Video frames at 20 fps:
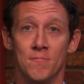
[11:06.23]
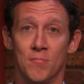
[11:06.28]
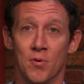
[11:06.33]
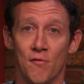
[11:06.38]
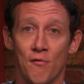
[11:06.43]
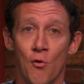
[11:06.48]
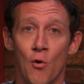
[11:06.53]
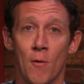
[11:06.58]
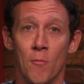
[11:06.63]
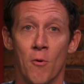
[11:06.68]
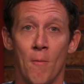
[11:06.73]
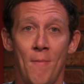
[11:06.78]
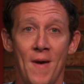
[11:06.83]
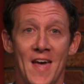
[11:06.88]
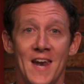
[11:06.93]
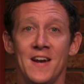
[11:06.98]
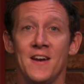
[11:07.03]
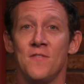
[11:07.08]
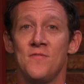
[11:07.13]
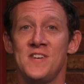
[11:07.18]
perform
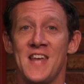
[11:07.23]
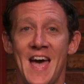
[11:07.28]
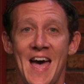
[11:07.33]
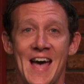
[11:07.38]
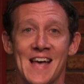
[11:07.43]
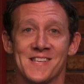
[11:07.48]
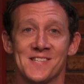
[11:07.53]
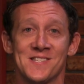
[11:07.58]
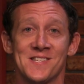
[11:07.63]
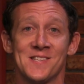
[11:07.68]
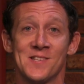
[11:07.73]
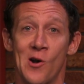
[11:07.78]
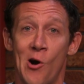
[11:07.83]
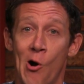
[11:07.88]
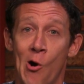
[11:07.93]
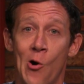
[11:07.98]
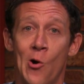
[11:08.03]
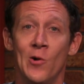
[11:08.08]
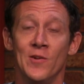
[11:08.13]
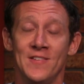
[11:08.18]
repetitive tasks
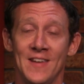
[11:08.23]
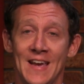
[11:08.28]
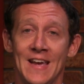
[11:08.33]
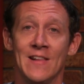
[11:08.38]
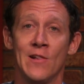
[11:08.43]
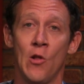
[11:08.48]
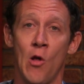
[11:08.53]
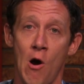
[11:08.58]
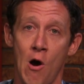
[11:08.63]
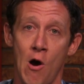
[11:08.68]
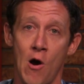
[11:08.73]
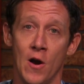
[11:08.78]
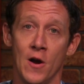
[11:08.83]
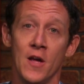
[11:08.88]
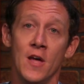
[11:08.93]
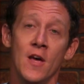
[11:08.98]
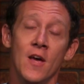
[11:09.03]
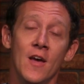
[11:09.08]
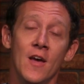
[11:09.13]
all day long.